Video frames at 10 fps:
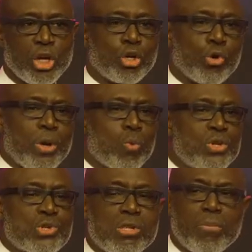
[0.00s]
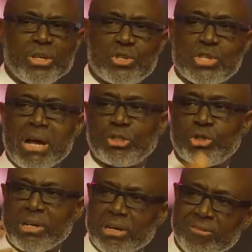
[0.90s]
He grew in wisdom, in
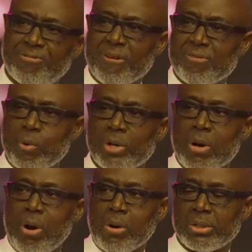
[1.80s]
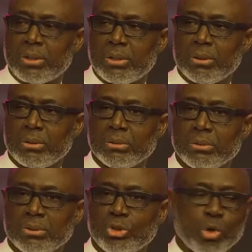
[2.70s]
stature, then in favor with God.
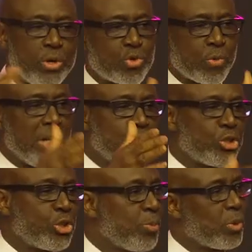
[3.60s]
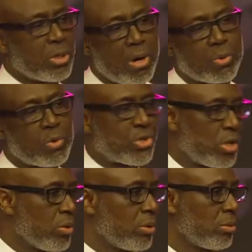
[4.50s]
So his relationship with God was
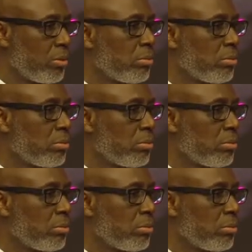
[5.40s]
good.